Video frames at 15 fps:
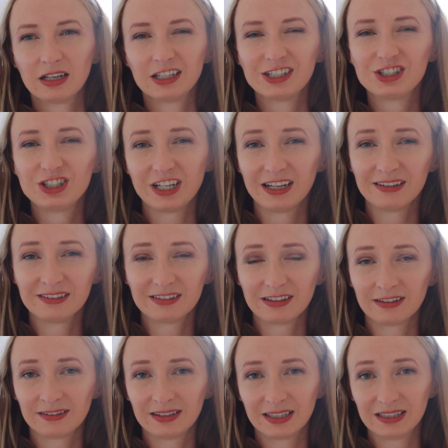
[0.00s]
the
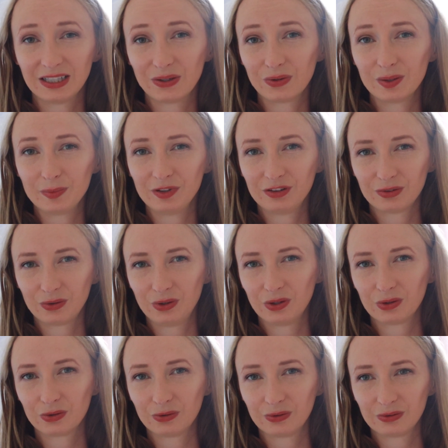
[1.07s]
chances that they will be so
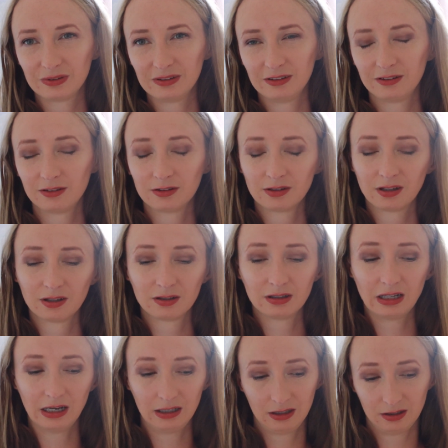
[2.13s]
close, it's
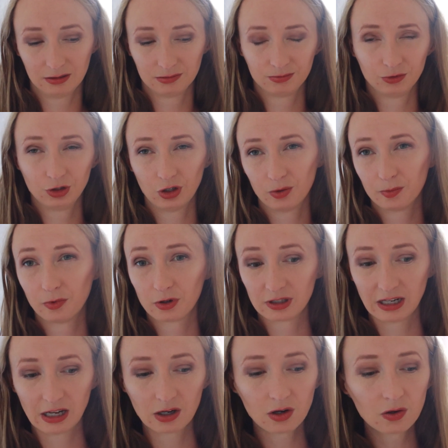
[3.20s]
like, you know, more
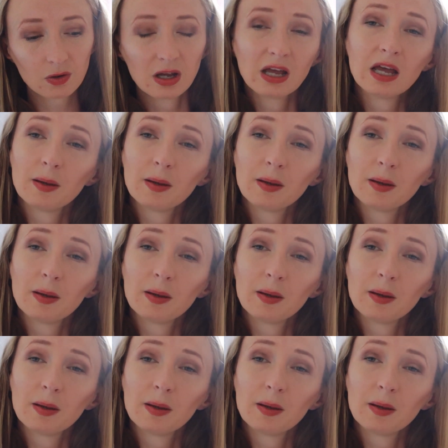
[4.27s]
narrow.